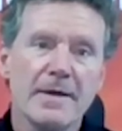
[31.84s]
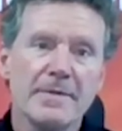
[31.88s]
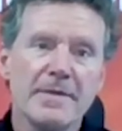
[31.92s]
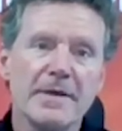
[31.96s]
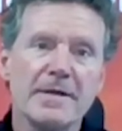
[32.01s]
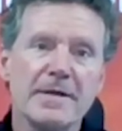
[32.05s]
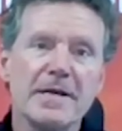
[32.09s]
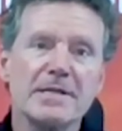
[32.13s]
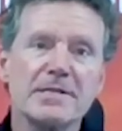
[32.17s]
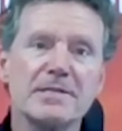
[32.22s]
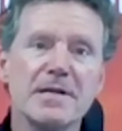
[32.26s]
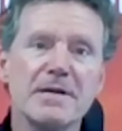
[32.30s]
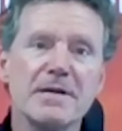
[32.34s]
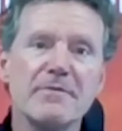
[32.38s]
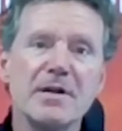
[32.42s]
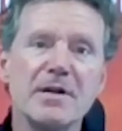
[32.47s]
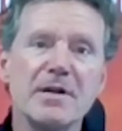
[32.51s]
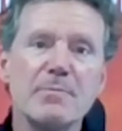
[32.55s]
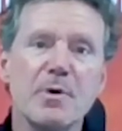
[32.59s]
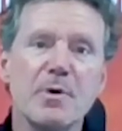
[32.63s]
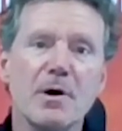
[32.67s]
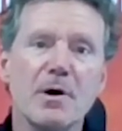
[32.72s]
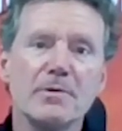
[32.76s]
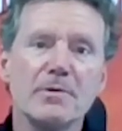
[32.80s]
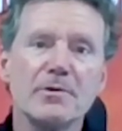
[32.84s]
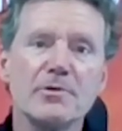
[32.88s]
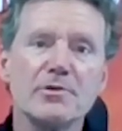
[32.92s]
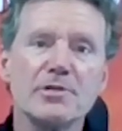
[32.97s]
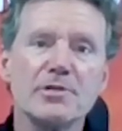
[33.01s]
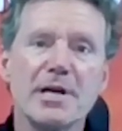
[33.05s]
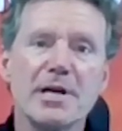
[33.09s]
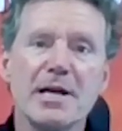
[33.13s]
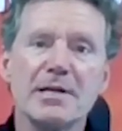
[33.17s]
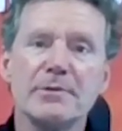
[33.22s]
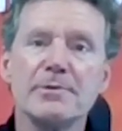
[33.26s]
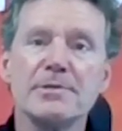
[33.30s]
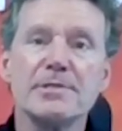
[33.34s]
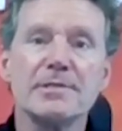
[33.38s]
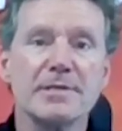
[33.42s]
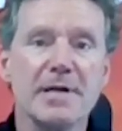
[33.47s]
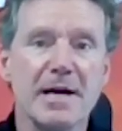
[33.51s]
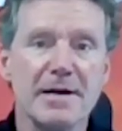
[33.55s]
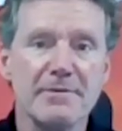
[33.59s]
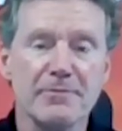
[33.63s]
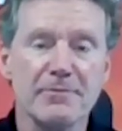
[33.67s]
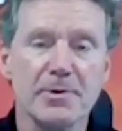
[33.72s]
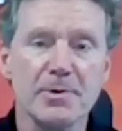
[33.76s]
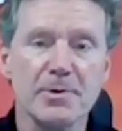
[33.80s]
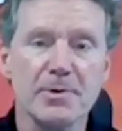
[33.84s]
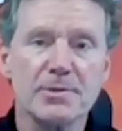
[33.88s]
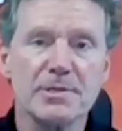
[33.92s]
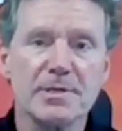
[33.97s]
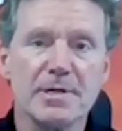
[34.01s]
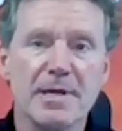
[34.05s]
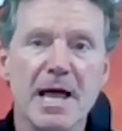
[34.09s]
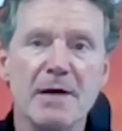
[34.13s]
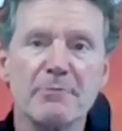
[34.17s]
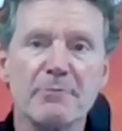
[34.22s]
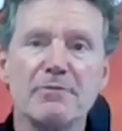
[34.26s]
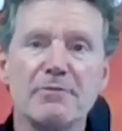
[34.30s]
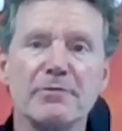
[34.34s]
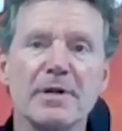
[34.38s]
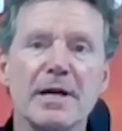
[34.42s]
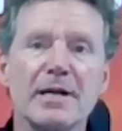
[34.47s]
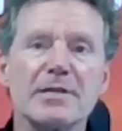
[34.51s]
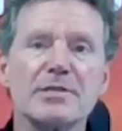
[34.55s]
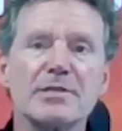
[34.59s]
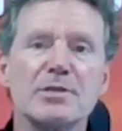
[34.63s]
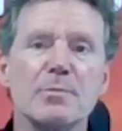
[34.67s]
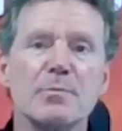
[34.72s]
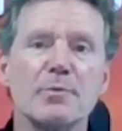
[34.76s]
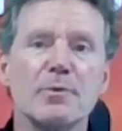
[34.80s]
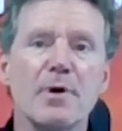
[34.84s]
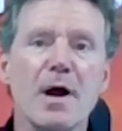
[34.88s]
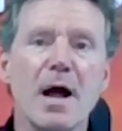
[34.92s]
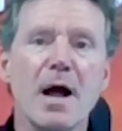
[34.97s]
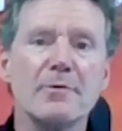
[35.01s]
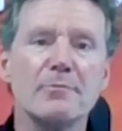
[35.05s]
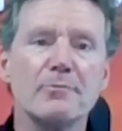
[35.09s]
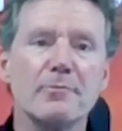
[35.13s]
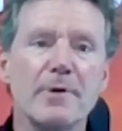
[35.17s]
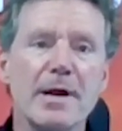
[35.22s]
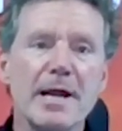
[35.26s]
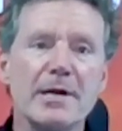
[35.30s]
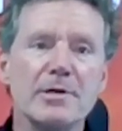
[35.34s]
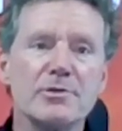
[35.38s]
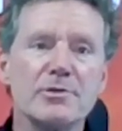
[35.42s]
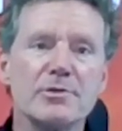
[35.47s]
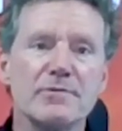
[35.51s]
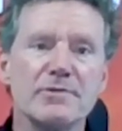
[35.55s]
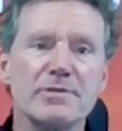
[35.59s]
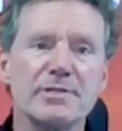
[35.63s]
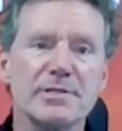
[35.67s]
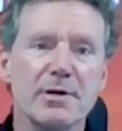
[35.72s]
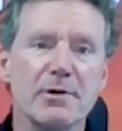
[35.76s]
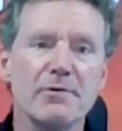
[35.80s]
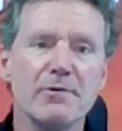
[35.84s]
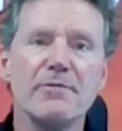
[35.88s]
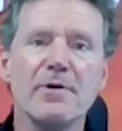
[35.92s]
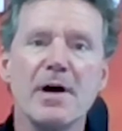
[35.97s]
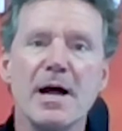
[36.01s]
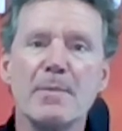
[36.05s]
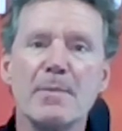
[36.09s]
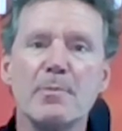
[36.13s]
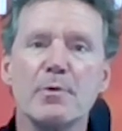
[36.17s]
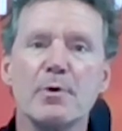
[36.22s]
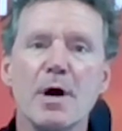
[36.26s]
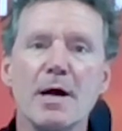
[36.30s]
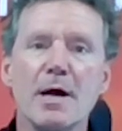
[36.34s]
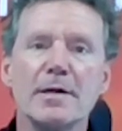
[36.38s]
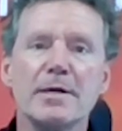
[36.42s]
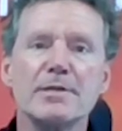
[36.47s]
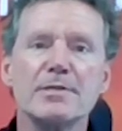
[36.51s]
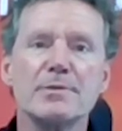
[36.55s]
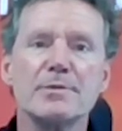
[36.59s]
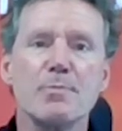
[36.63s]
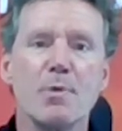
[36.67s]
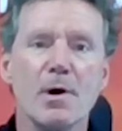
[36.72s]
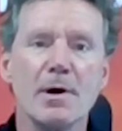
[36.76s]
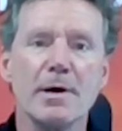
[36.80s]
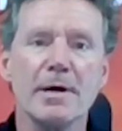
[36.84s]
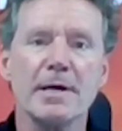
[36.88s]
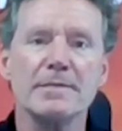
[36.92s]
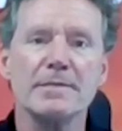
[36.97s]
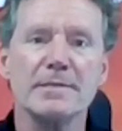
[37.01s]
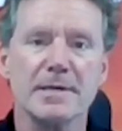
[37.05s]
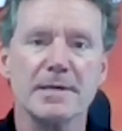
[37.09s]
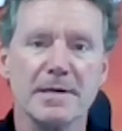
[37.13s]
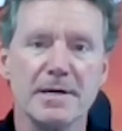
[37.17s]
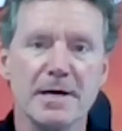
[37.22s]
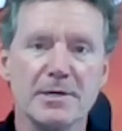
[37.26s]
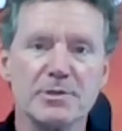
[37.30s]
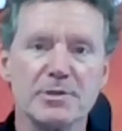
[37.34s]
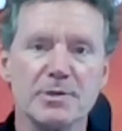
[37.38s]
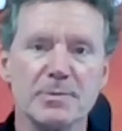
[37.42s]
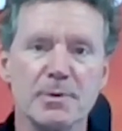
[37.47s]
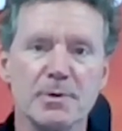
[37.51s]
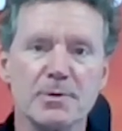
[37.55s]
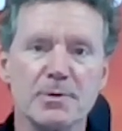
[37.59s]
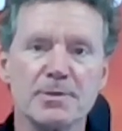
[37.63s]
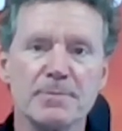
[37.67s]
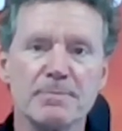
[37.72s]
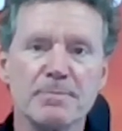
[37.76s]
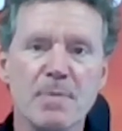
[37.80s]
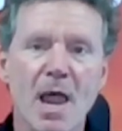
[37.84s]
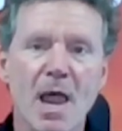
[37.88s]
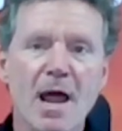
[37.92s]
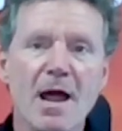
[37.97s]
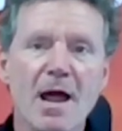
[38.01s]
The Nextivity partner channel is diverse and reflects a broad range of Cel-Fi products, markets, and customers.